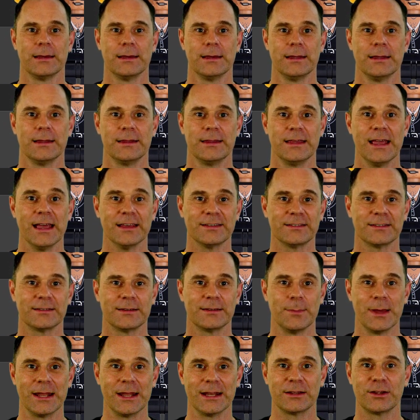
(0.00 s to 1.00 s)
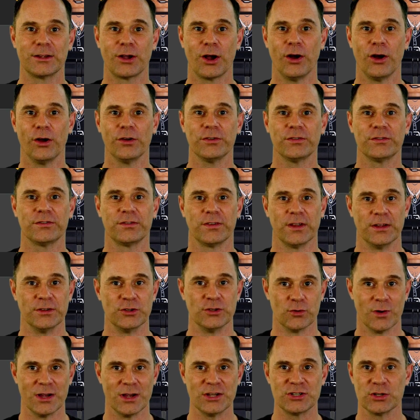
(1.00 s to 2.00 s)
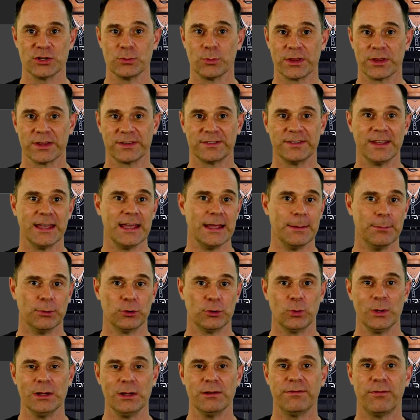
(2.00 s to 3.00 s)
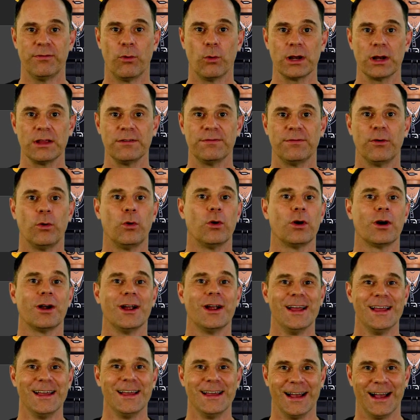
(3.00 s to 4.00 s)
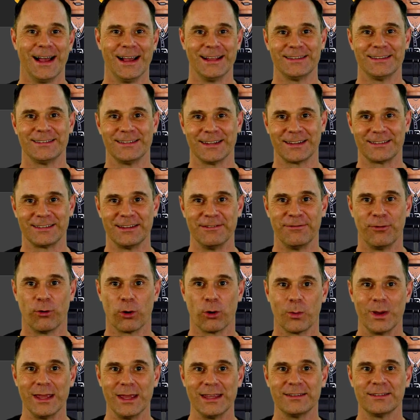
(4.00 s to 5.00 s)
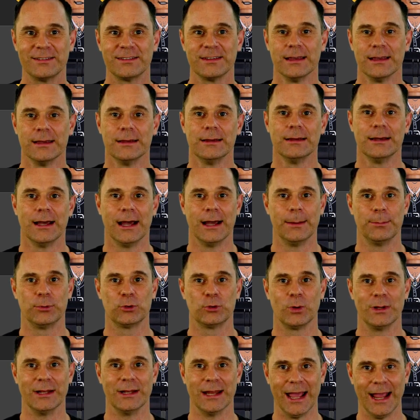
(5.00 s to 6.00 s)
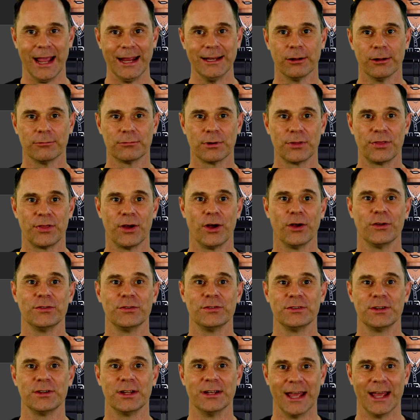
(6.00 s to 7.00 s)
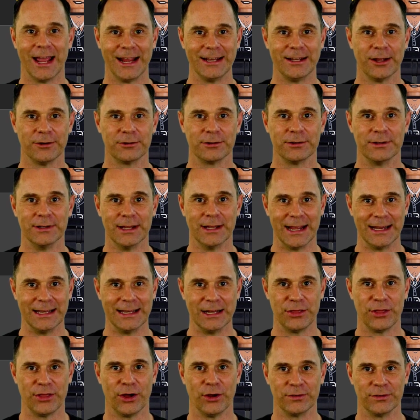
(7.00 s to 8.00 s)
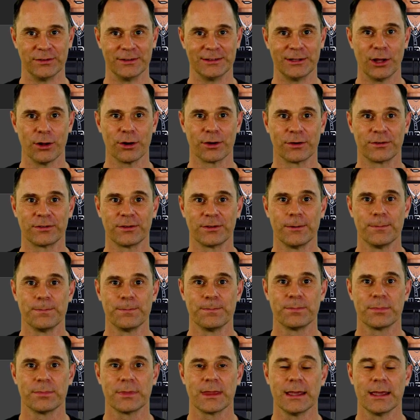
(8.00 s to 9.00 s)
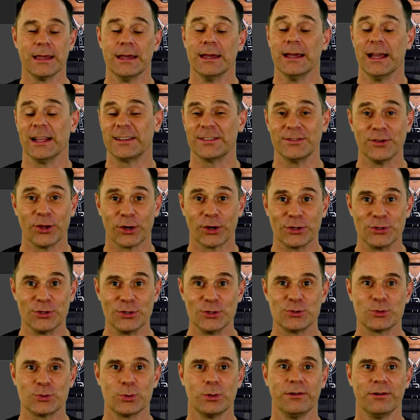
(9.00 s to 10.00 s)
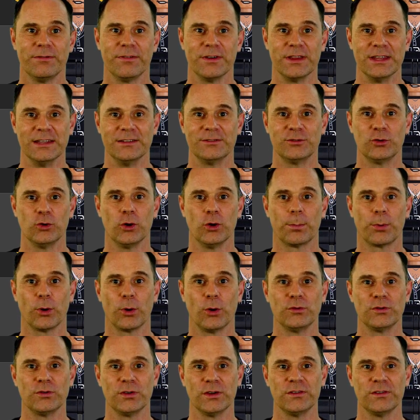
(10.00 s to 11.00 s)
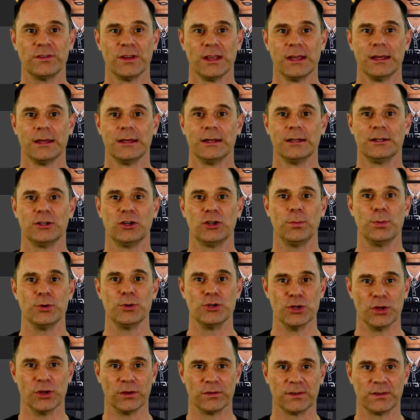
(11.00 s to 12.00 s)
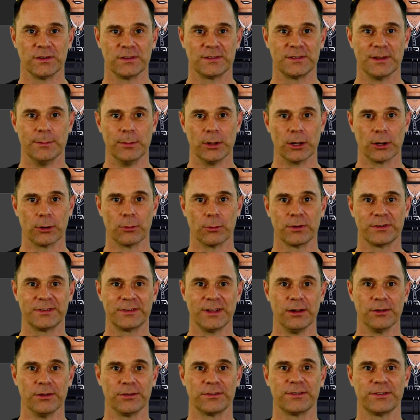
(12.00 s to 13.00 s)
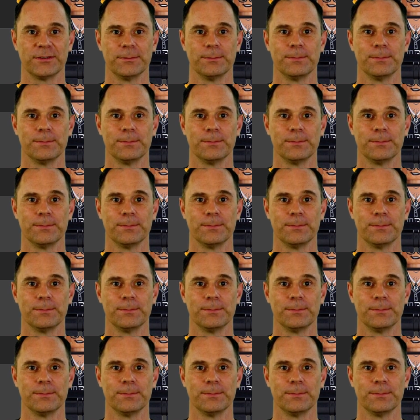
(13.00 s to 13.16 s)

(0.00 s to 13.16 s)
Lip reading: The estimated costs and duration were the same, between 44 and 64 weeks, and between $800,000 and $880,000. It's not unusual for these 2 approaches to produce similar results.